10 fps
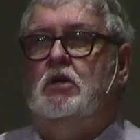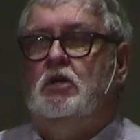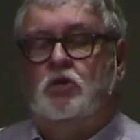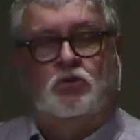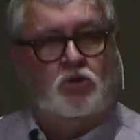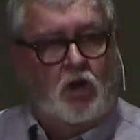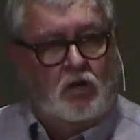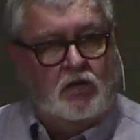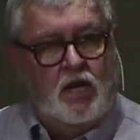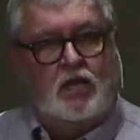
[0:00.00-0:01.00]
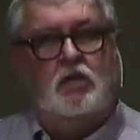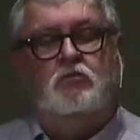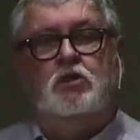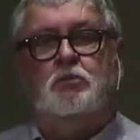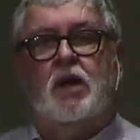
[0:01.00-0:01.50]
You start taking
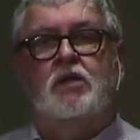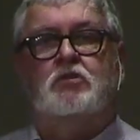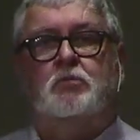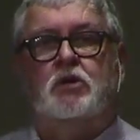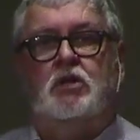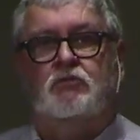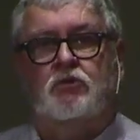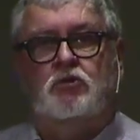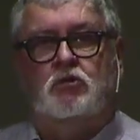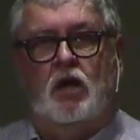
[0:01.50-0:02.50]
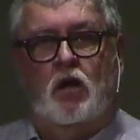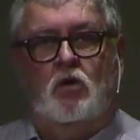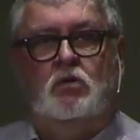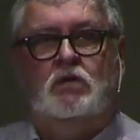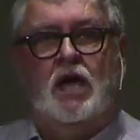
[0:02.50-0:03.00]
responsibility for your
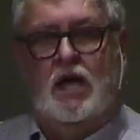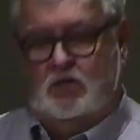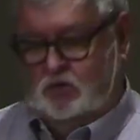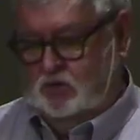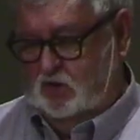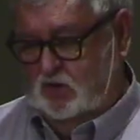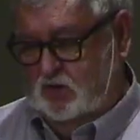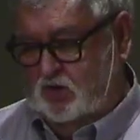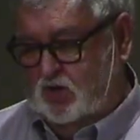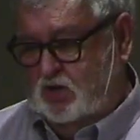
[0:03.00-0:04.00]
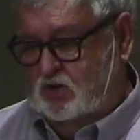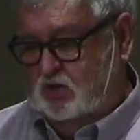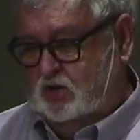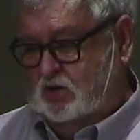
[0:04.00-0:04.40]
own actions and decisions.